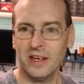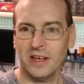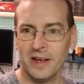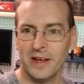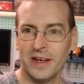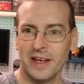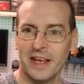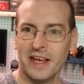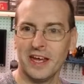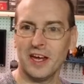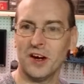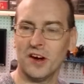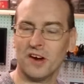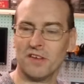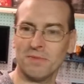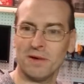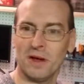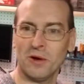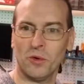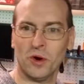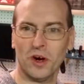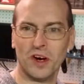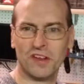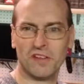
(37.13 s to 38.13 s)
here's my
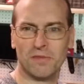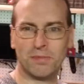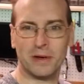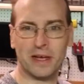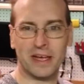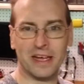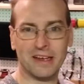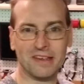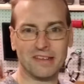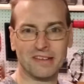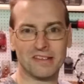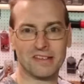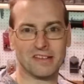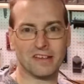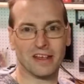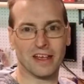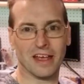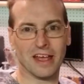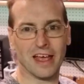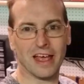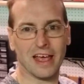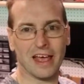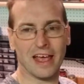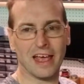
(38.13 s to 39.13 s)
workspace,
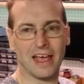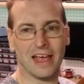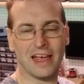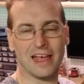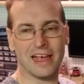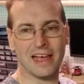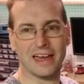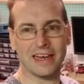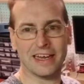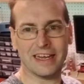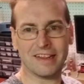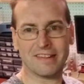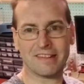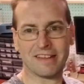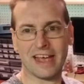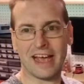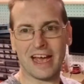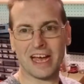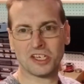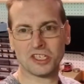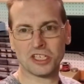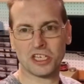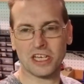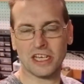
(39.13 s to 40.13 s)
and it's
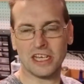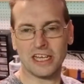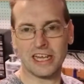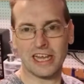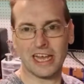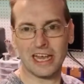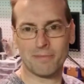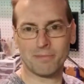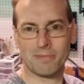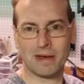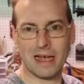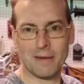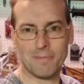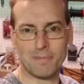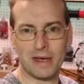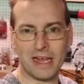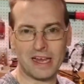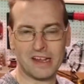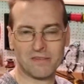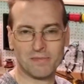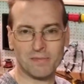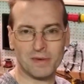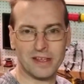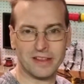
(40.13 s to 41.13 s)
actually in my
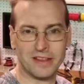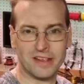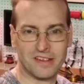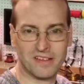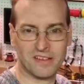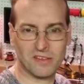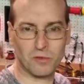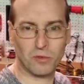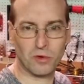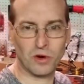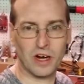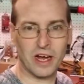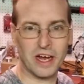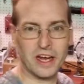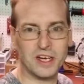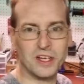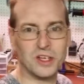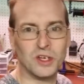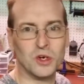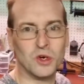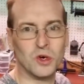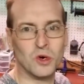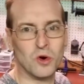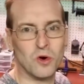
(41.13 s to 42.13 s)
basement. This is where I
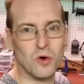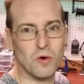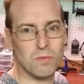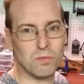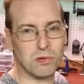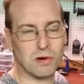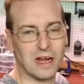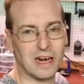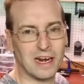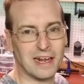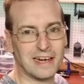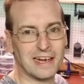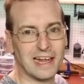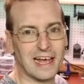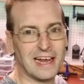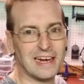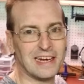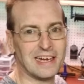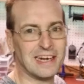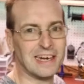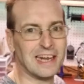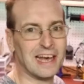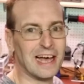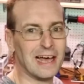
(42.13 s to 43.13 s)
do probably
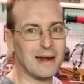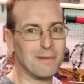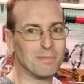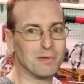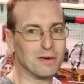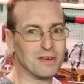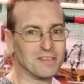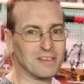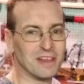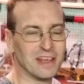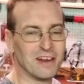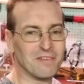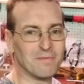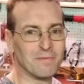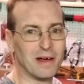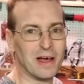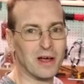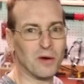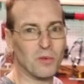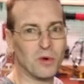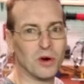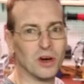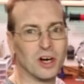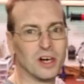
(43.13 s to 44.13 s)
99% of
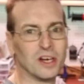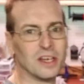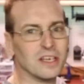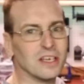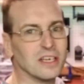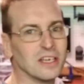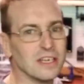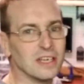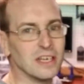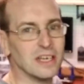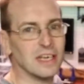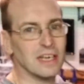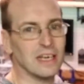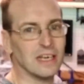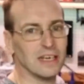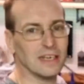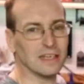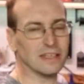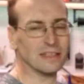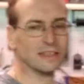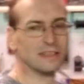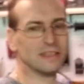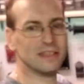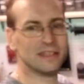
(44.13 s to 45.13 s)
my work.
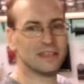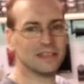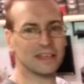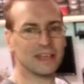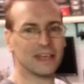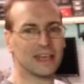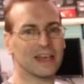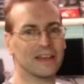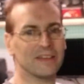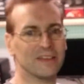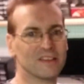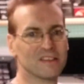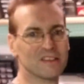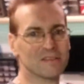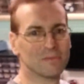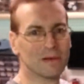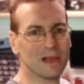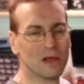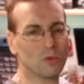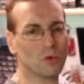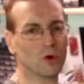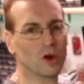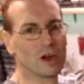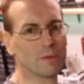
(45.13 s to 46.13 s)
And this is
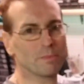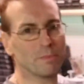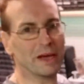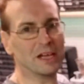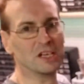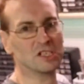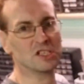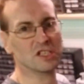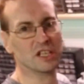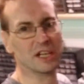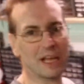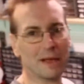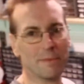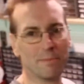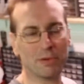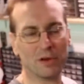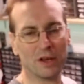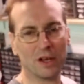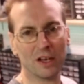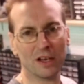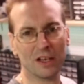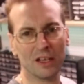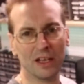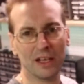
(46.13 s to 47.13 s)
my workbench that I
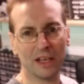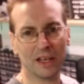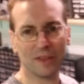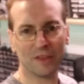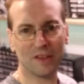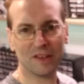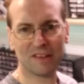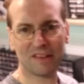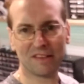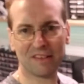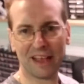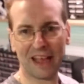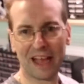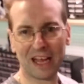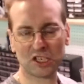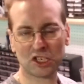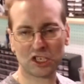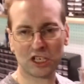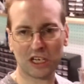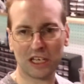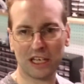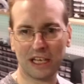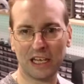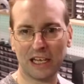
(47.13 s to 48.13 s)
built. This is
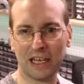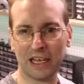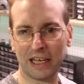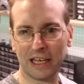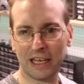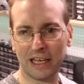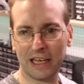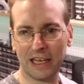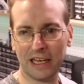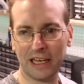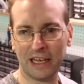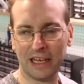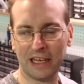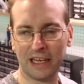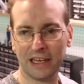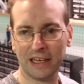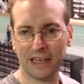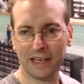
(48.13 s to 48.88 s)
actually a